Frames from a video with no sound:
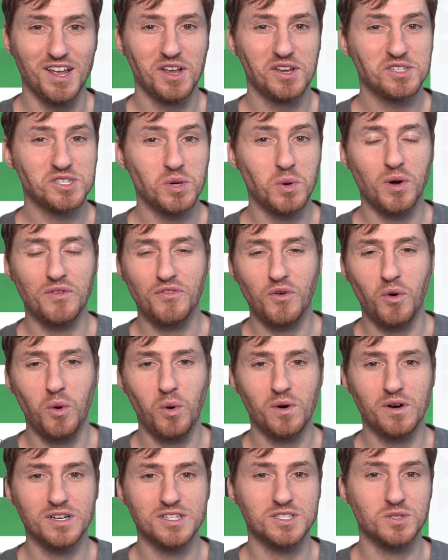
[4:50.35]
So of
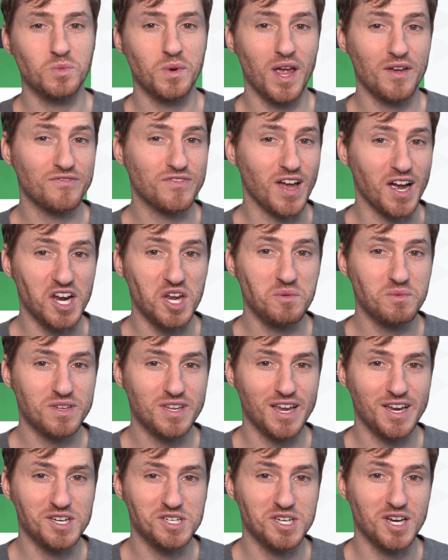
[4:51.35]
course, we have
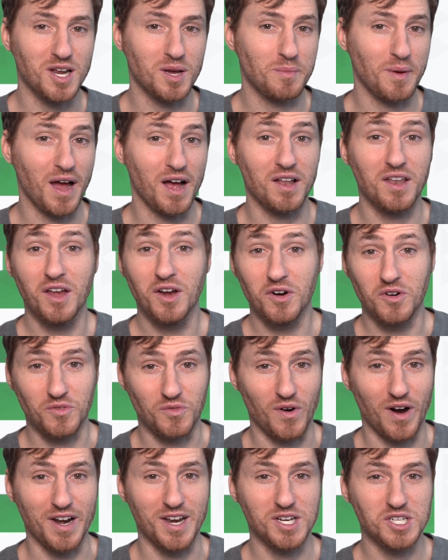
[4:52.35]
documentation about
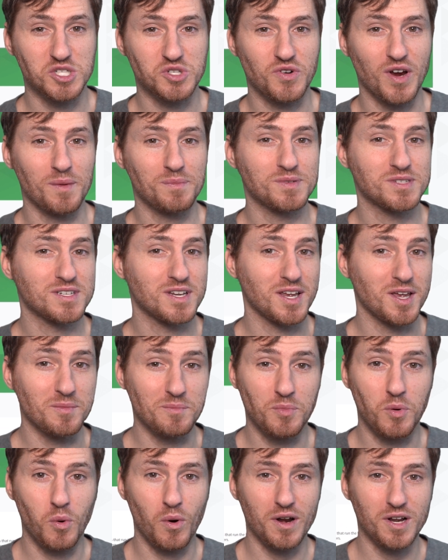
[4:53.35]
writing scripts,
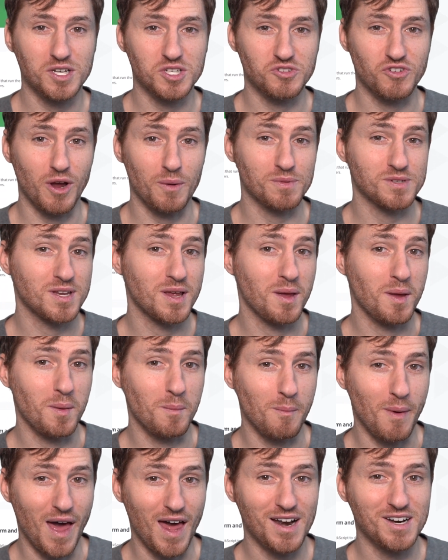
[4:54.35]
importing scripts,
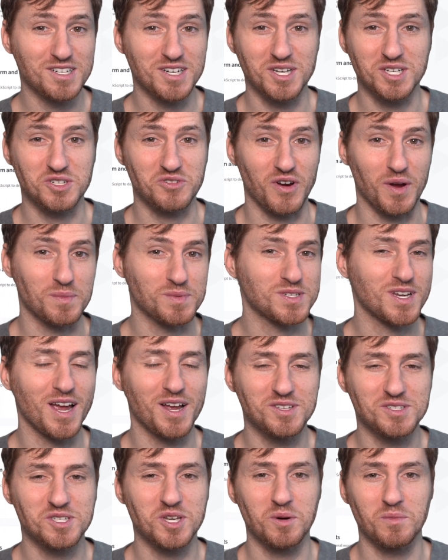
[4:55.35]
managing scripts,
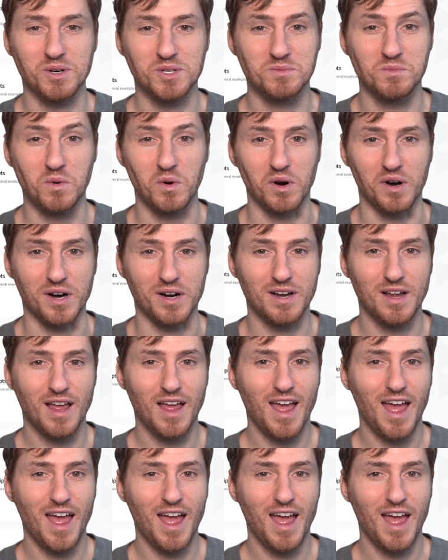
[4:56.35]
and so much more.